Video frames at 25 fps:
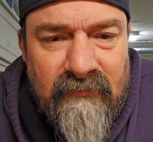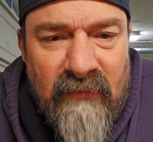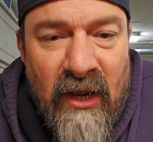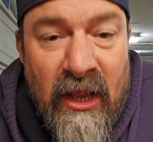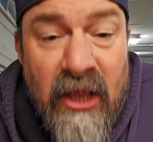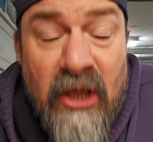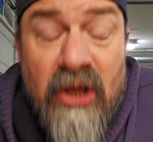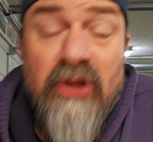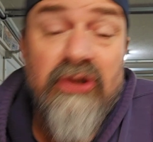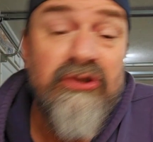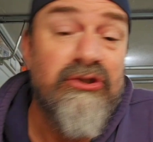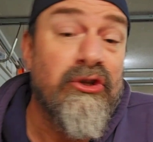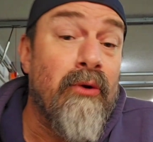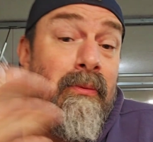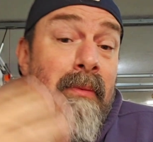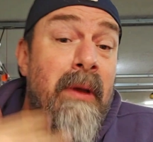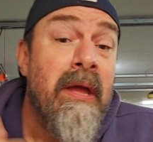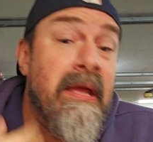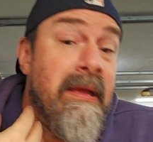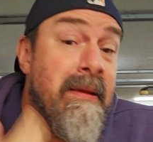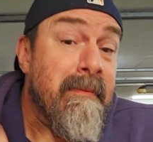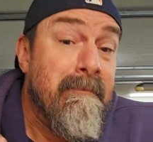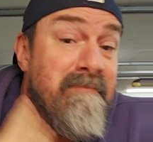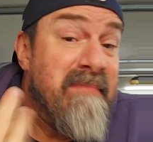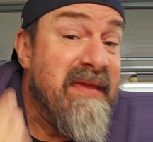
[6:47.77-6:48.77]
So
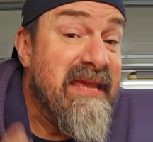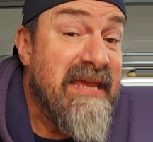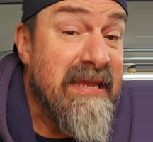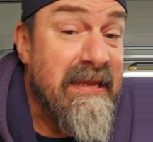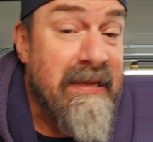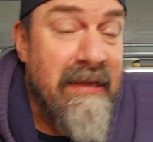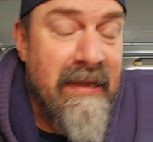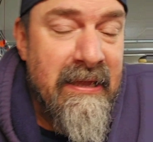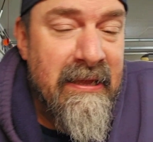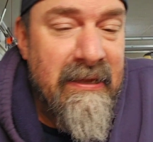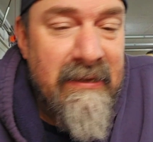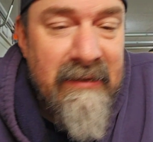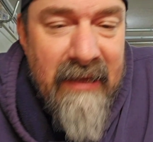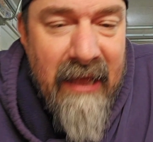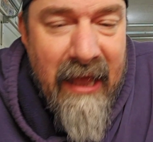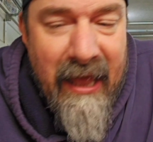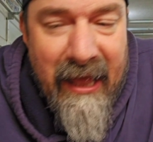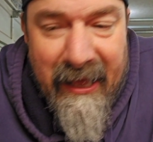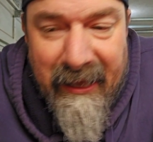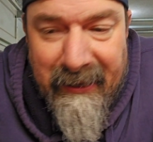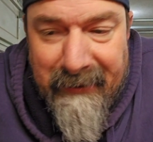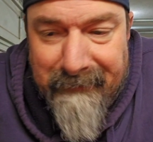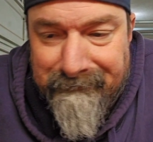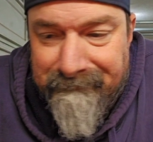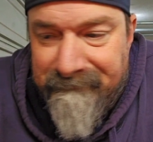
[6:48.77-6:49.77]
me,
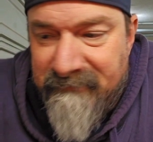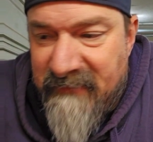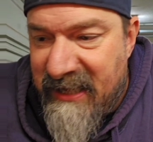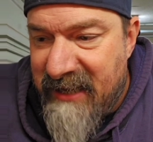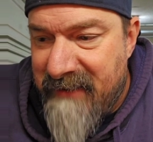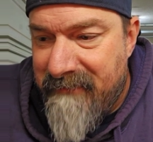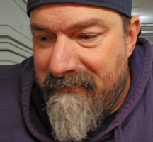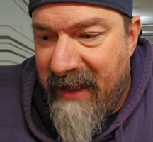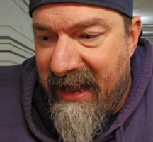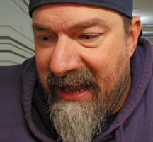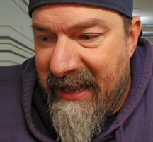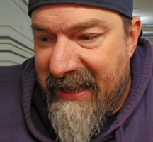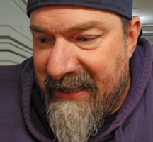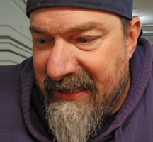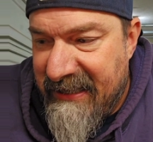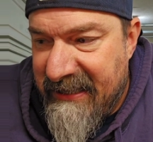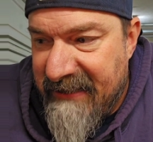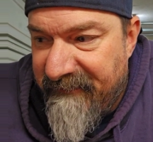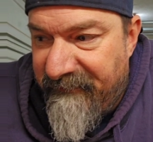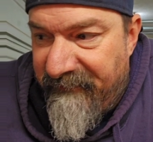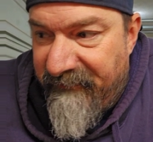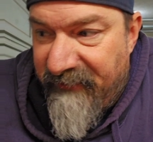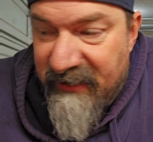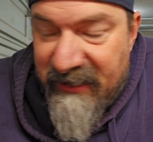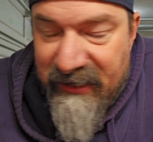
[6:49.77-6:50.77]
in my
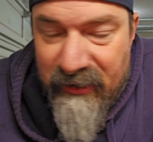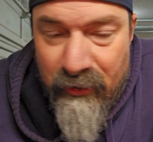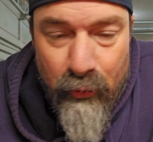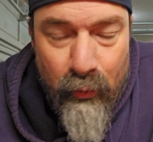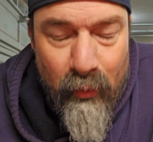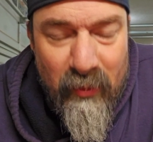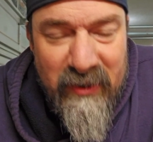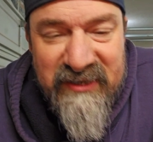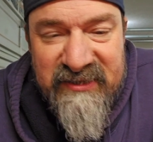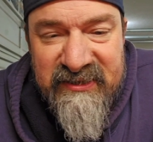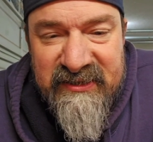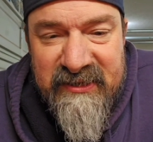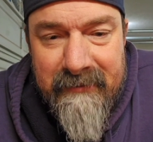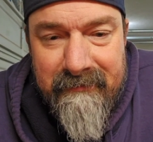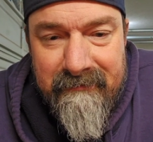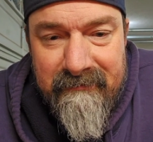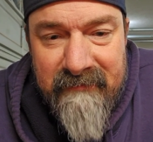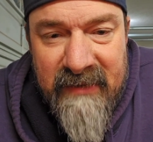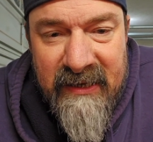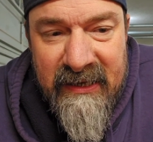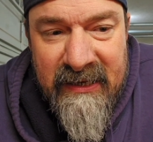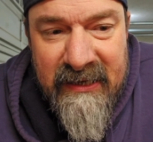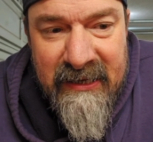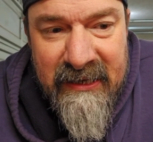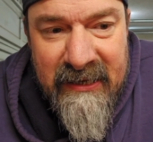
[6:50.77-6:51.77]
infinite
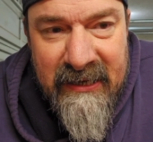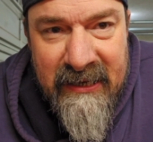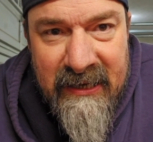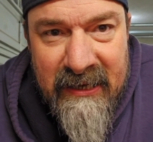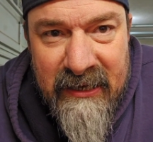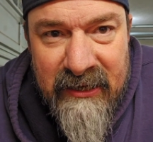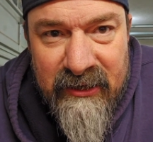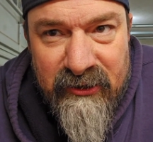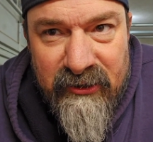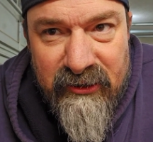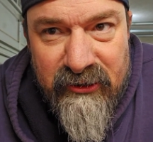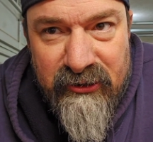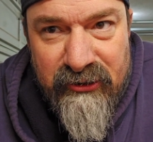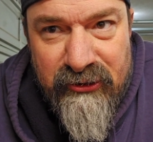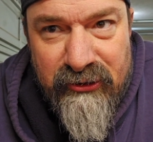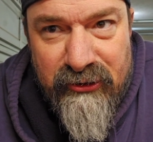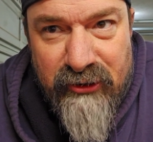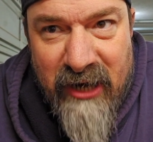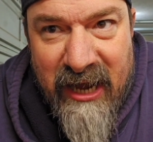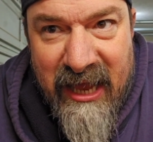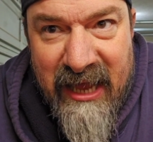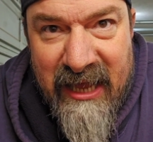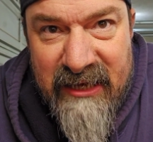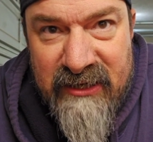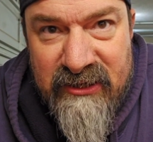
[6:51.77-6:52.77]
wisdom,
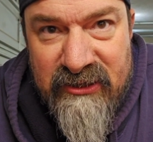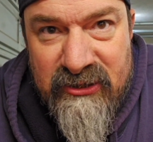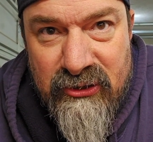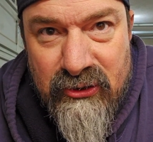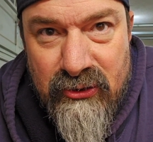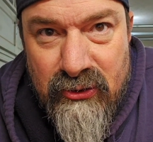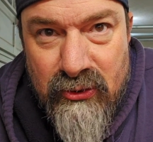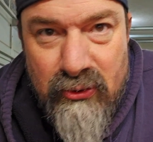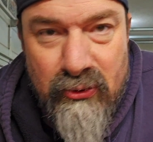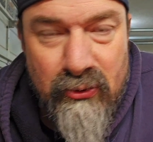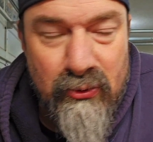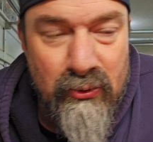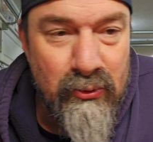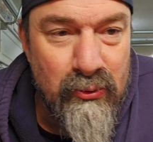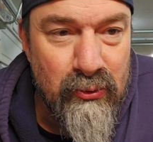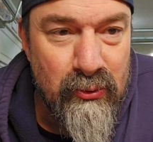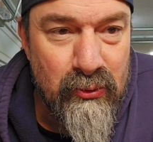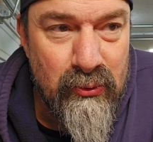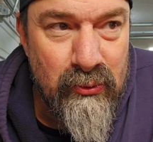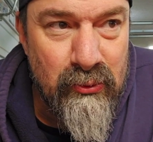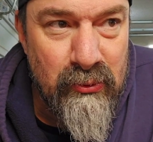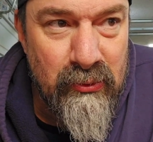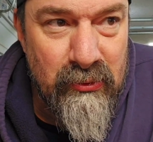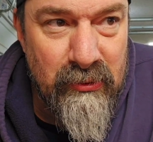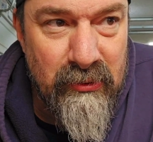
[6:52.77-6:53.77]
try
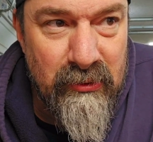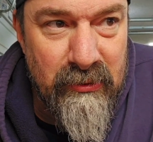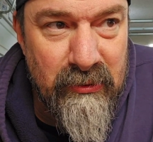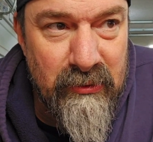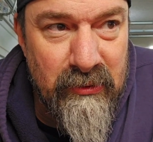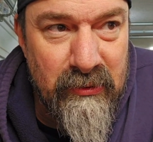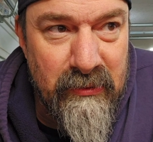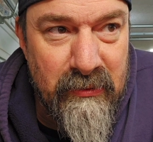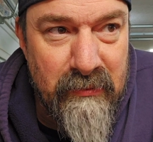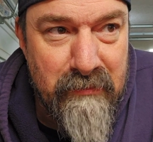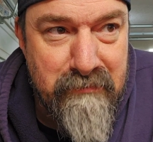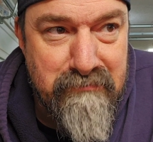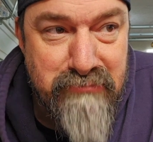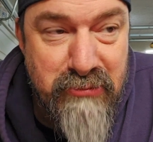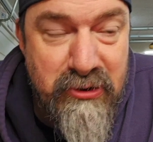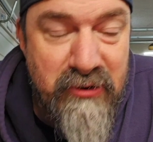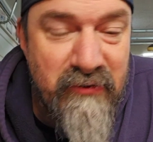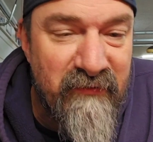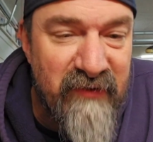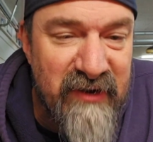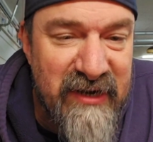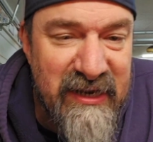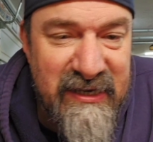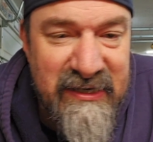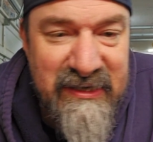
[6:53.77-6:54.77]
to move
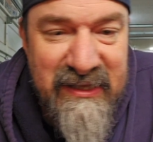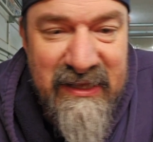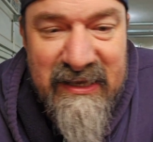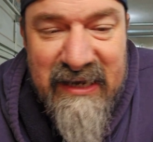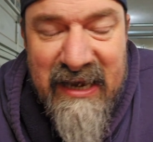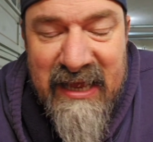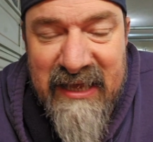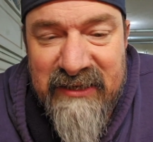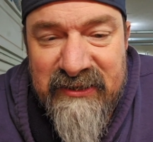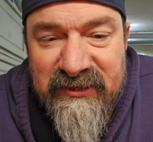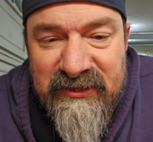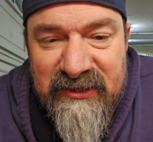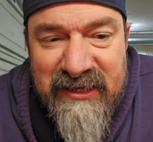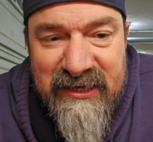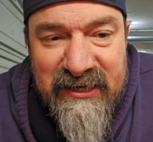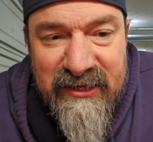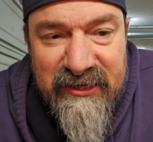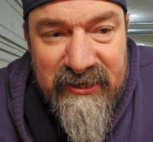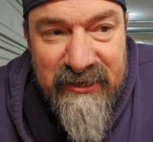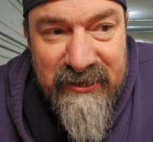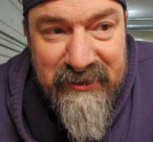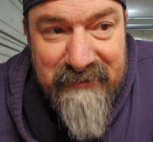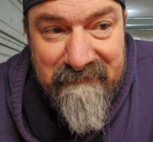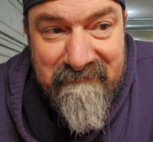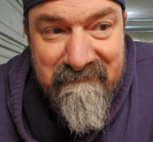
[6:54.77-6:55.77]
it into the next
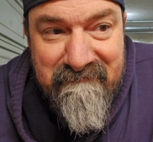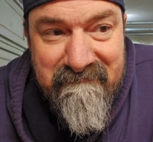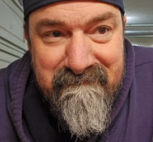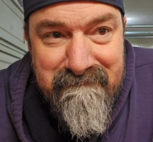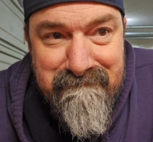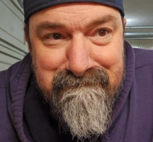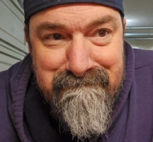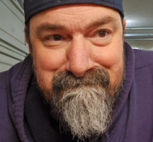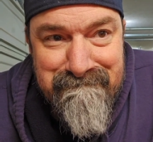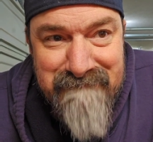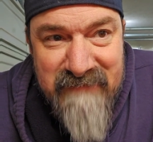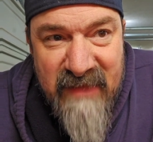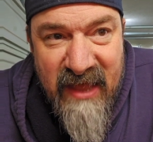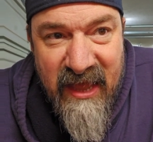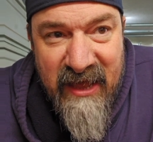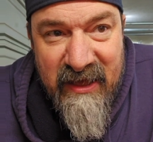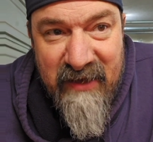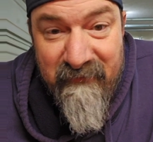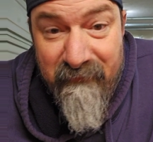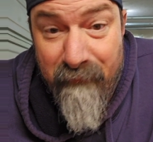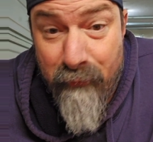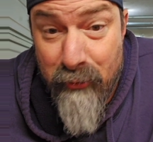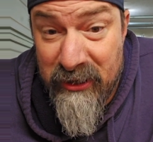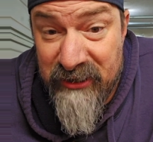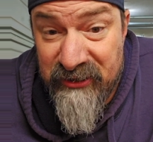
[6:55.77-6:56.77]
gear,
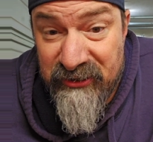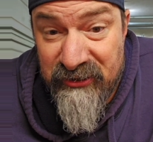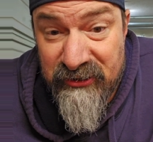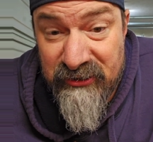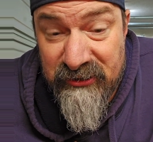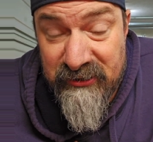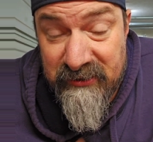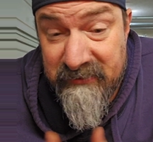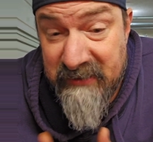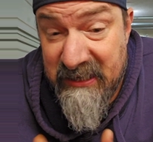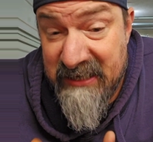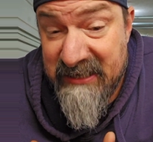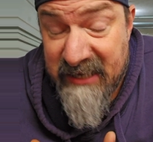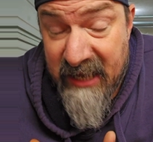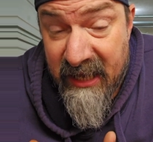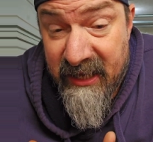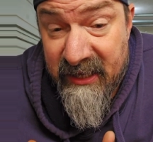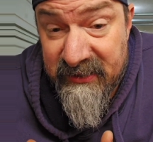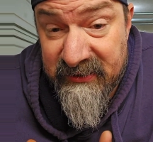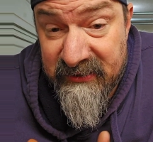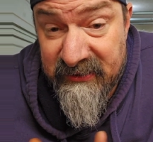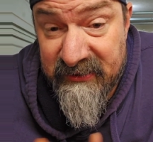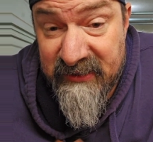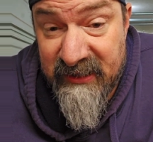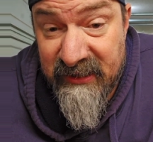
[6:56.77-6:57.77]
of which it
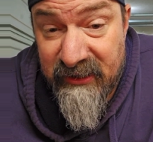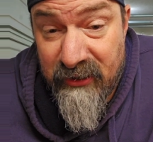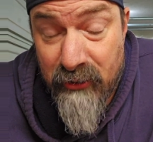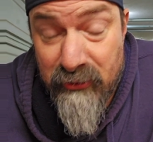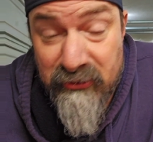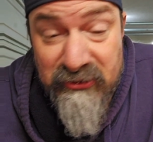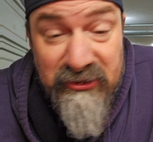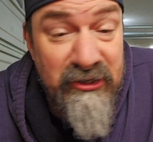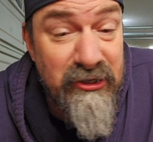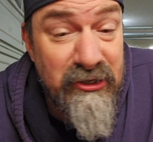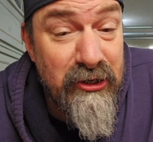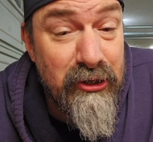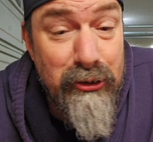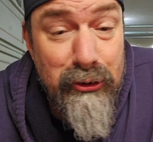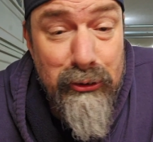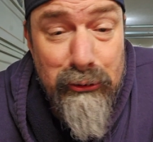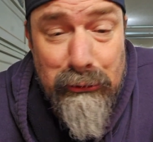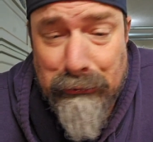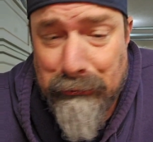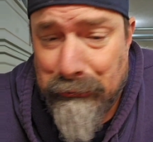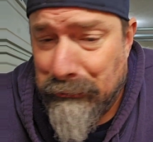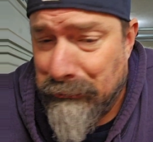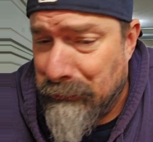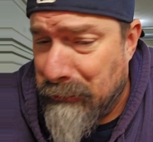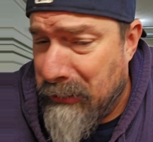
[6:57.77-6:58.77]
does. It goes into
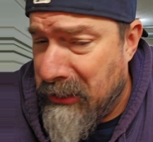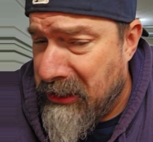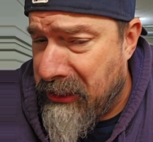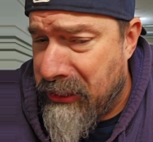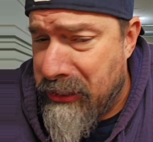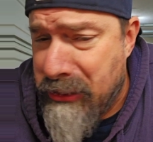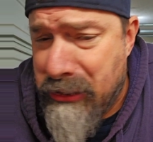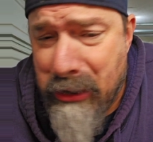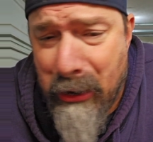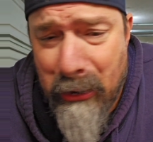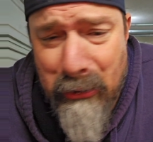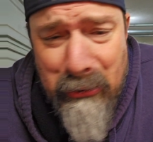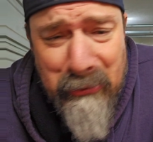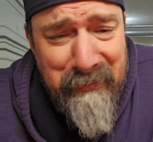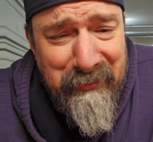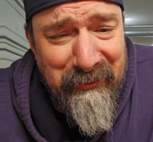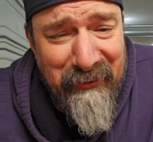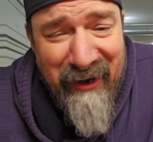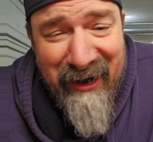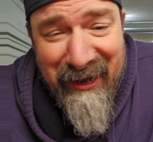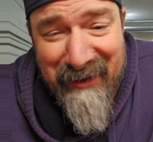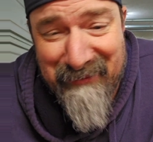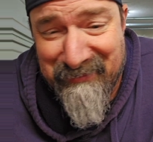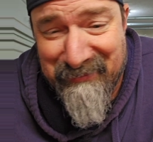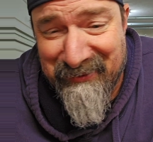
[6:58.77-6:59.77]
neutral with no
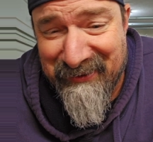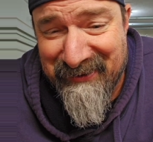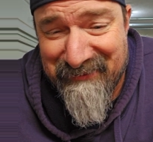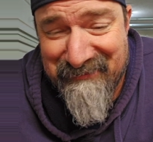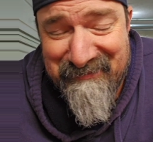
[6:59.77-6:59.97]
problem.